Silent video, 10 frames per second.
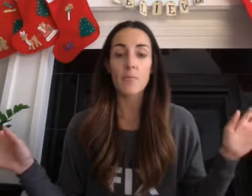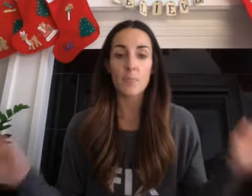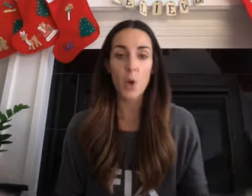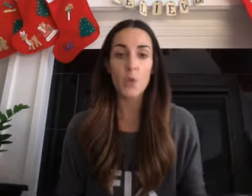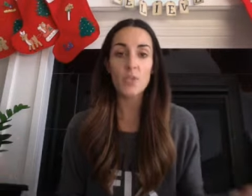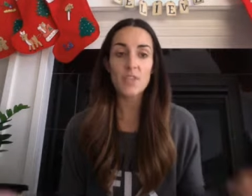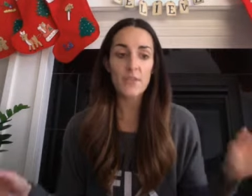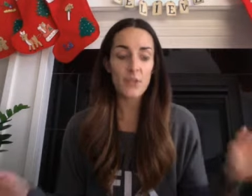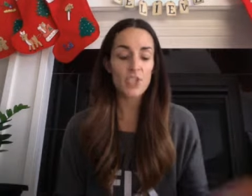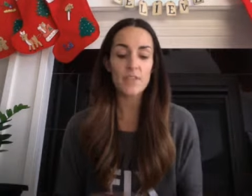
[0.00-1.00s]
most
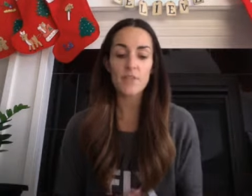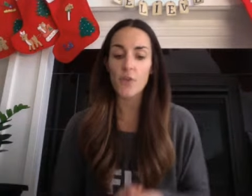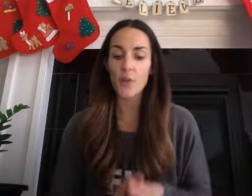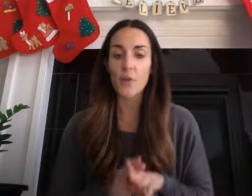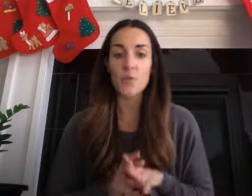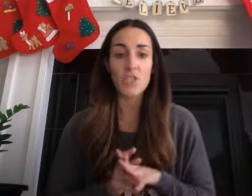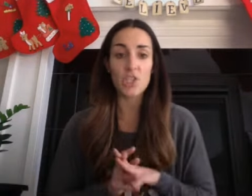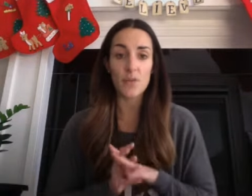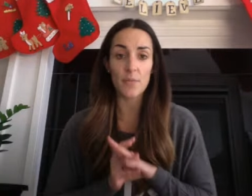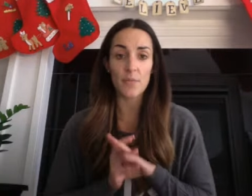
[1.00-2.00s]
first and foremost is
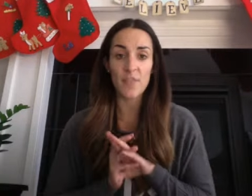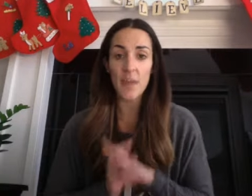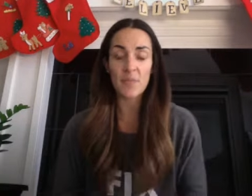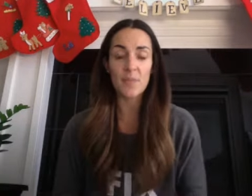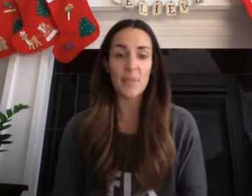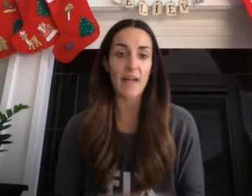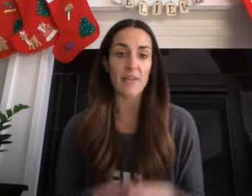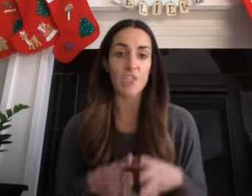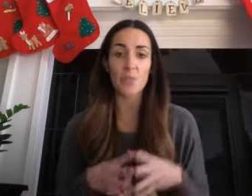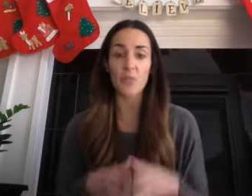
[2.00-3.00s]
your family
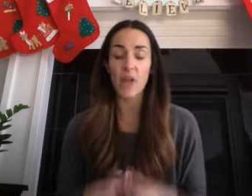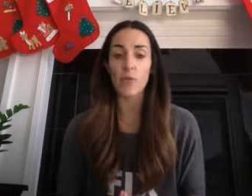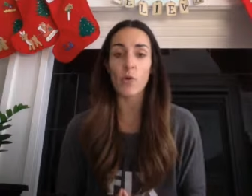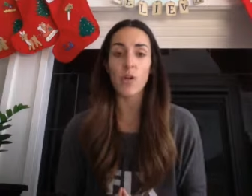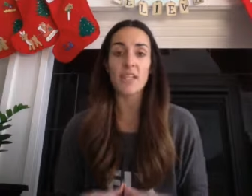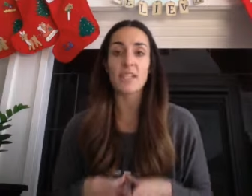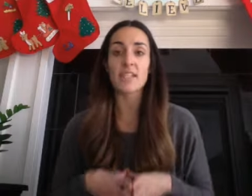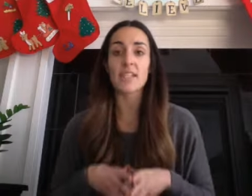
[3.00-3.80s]
balance, your priorities,